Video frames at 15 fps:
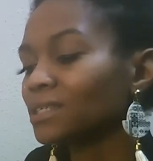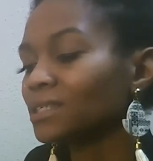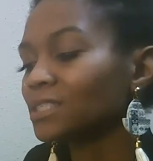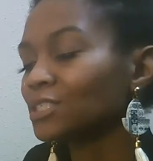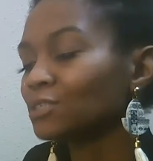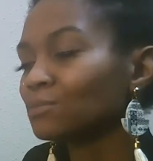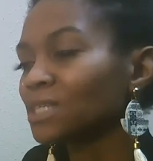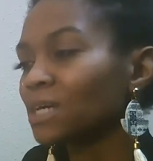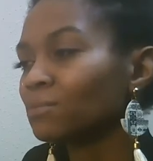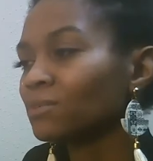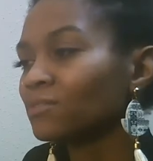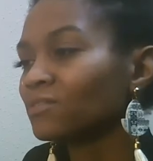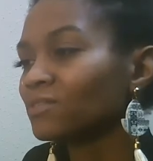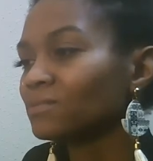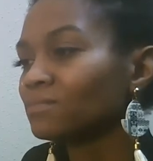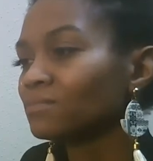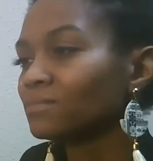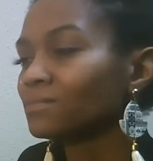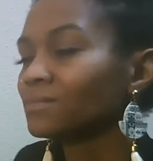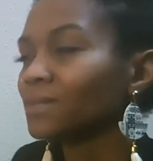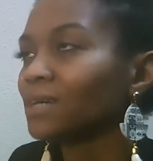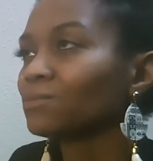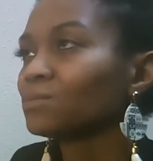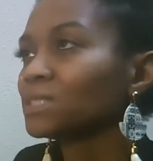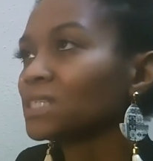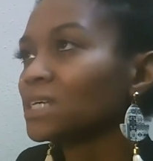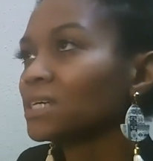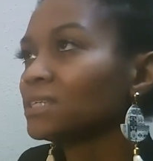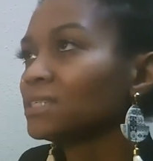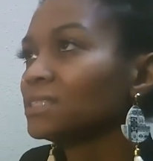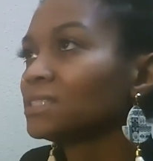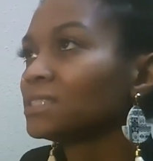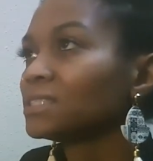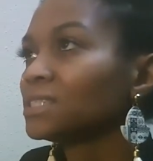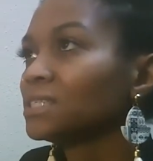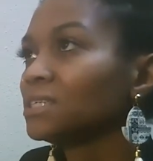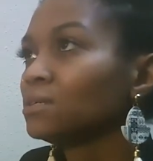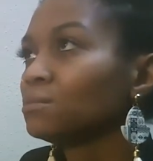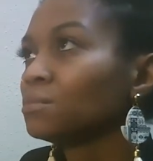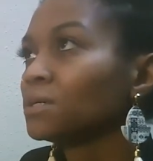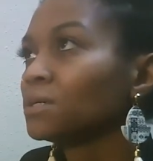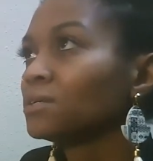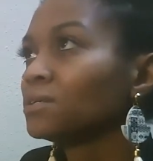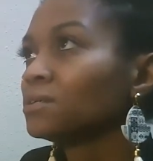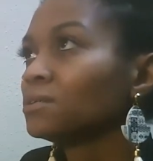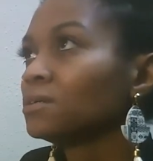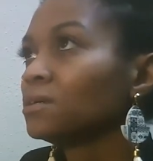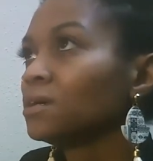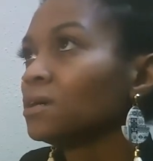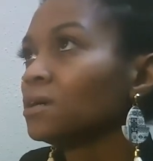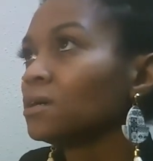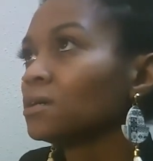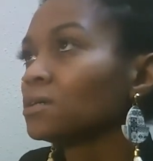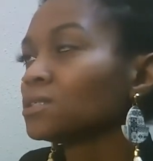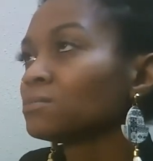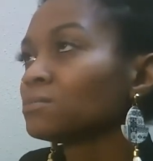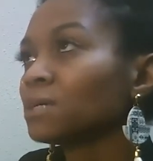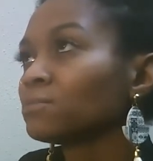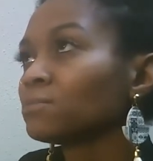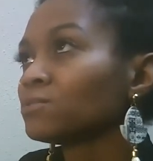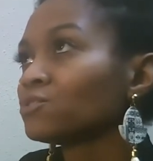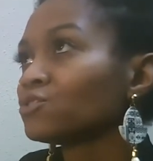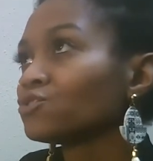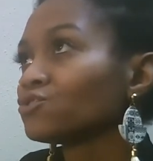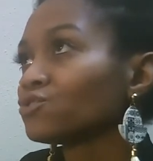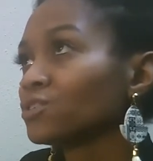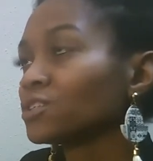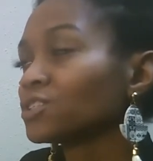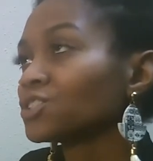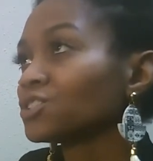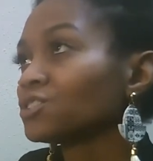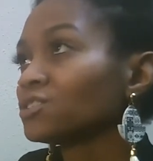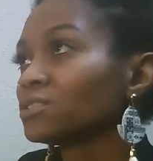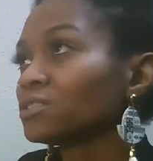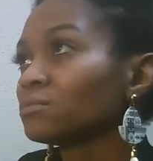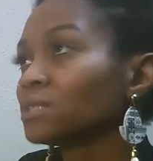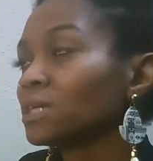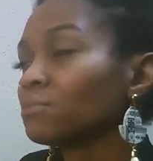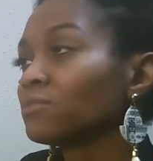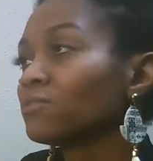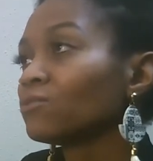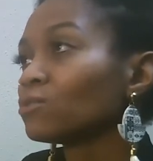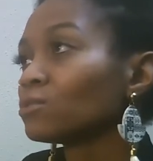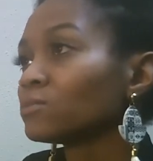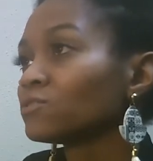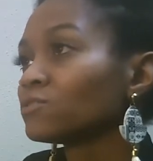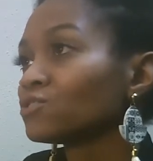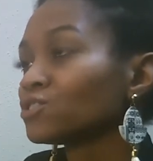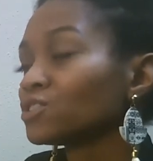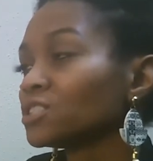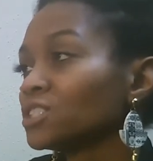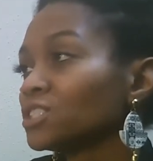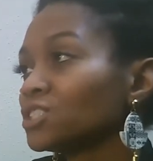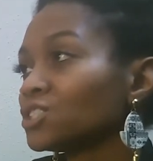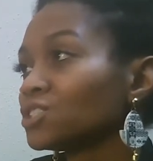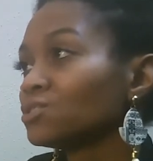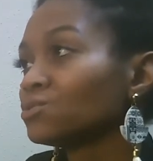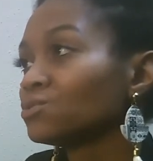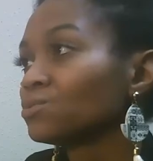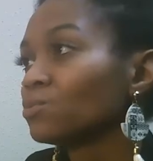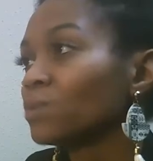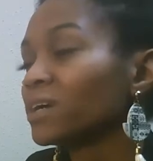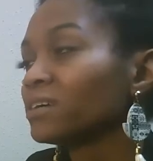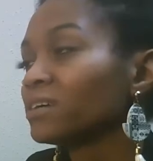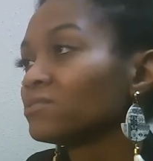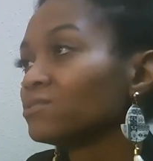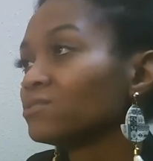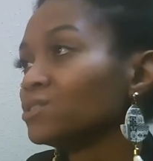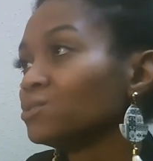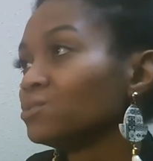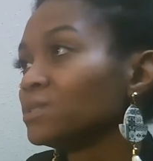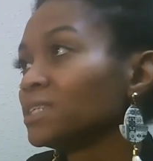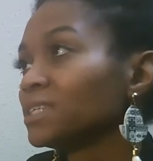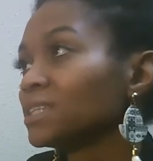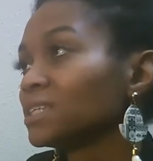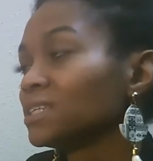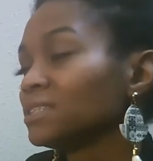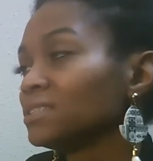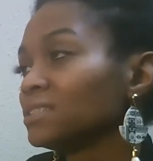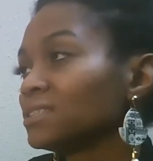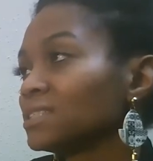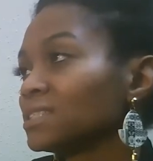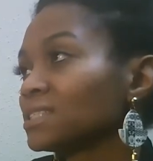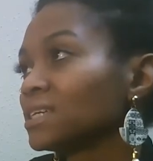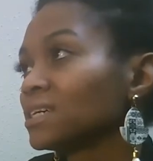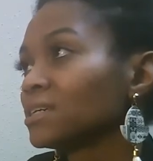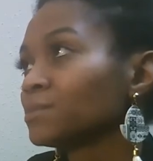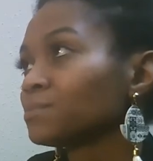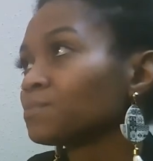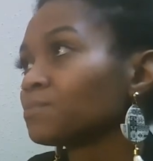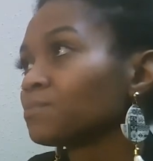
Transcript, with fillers: some type of I don't want to say entity, but some type of structure, some type of form of traditional way of doing things that